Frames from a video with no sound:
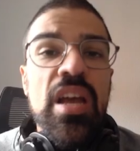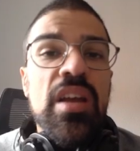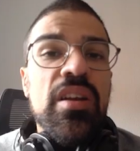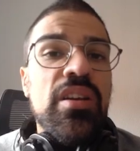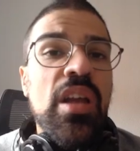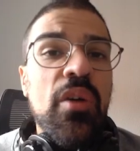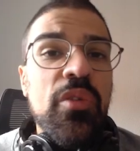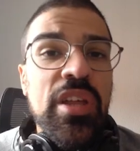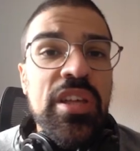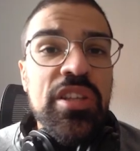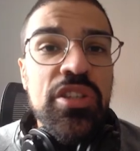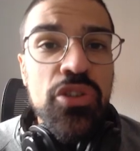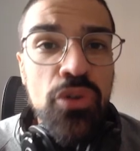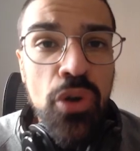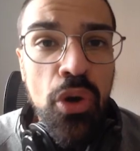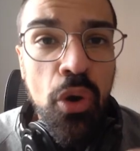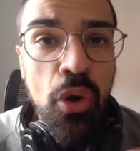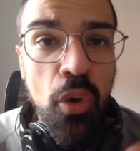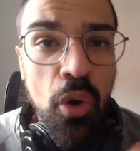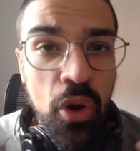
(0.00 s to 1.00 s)
Now that you
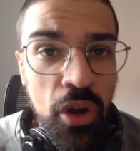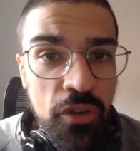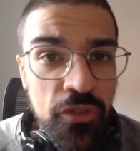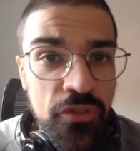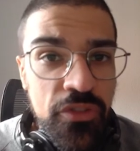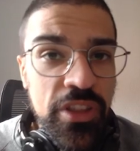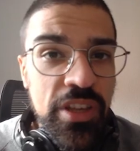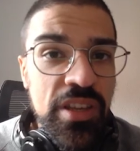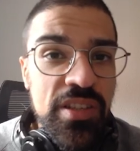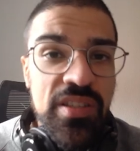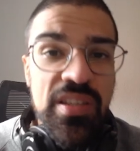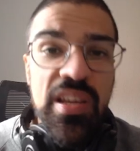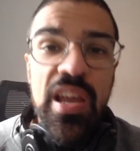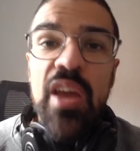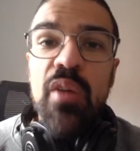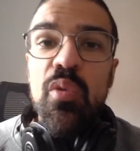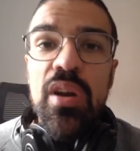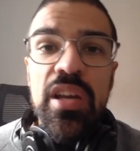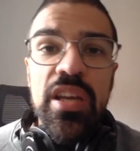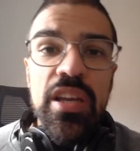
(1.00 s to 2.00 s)
know all of this,
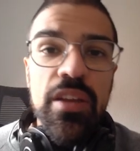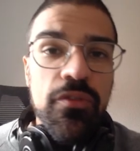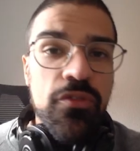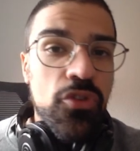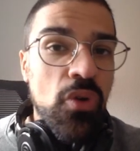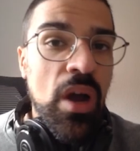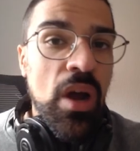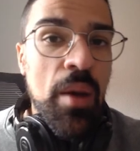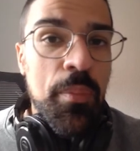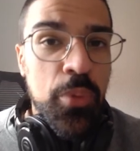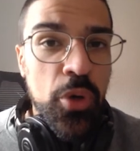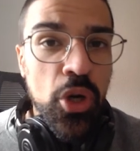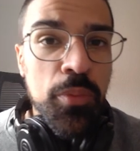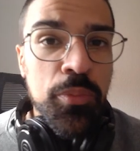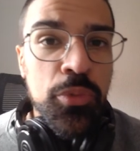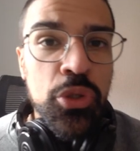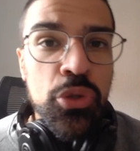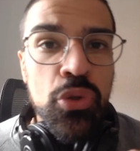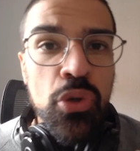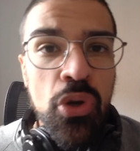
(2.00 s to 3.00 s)
I will give you a
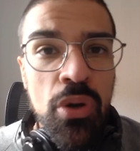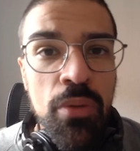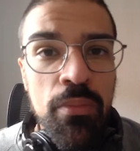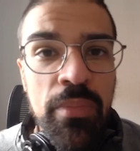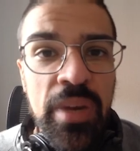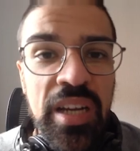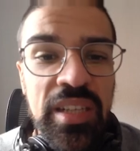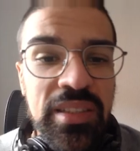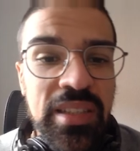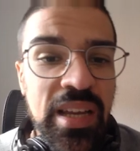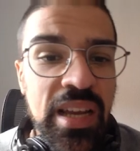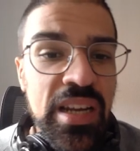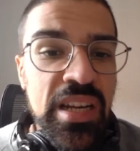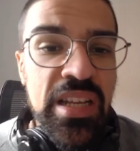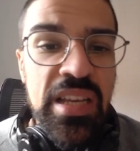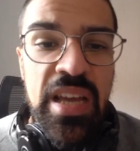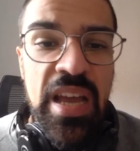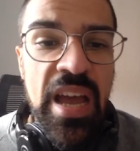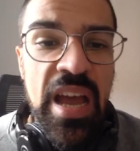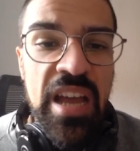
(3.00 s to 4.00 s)
prompt to convert
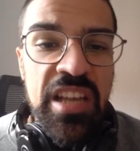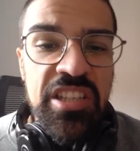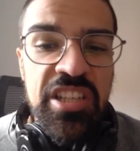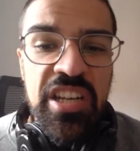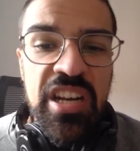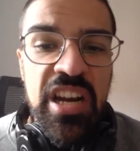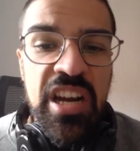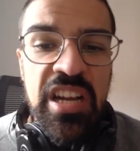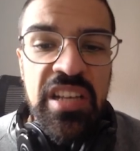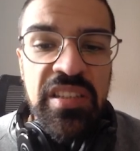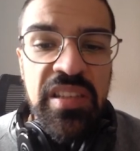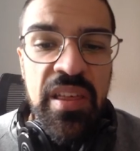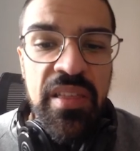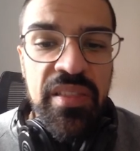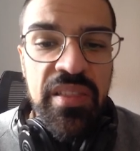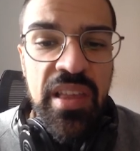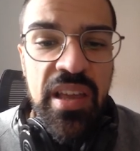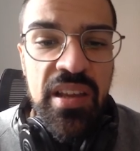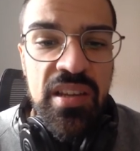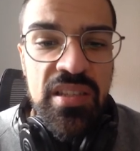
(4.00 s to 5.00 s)
any AI-generated
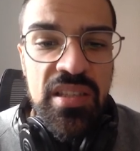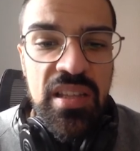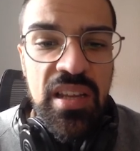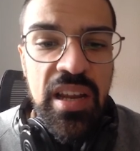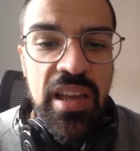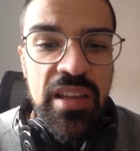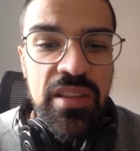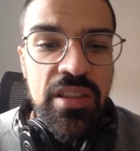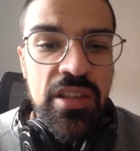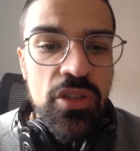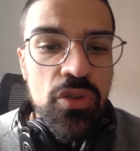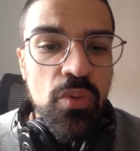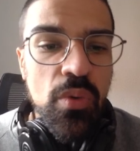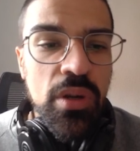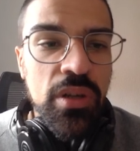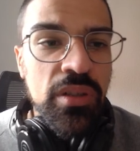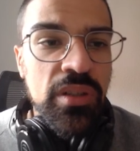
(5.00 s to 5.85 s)
text, like this one,